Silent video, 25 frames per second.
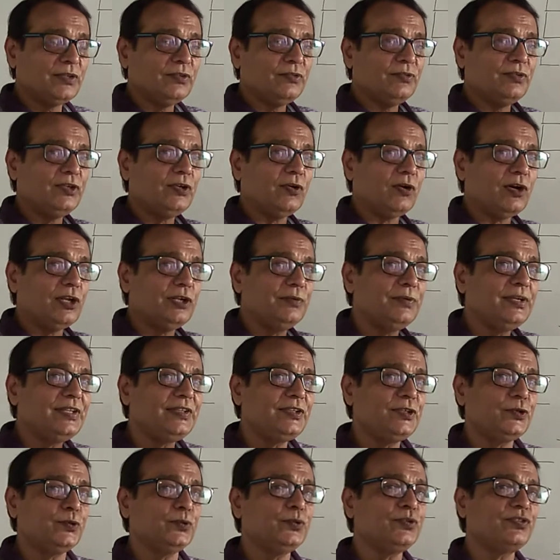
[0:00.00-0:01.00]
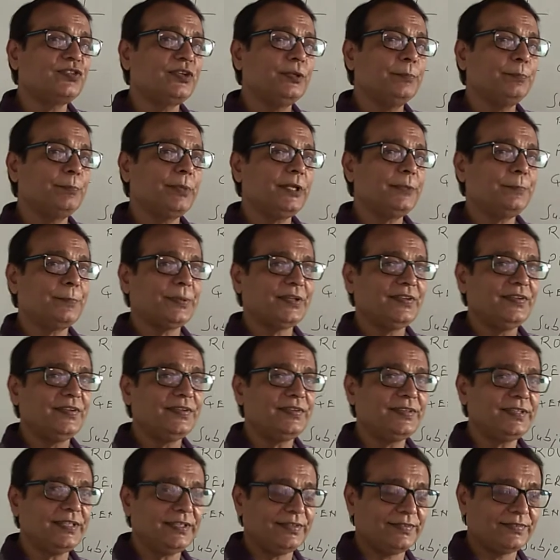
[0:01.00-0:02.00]
we always use simple
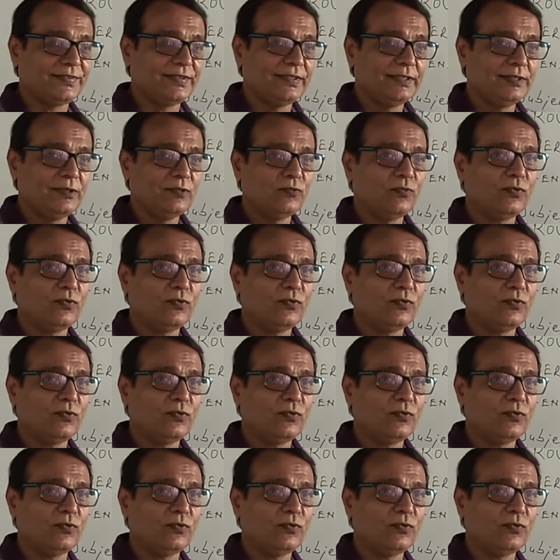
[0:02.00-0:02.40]
present tense.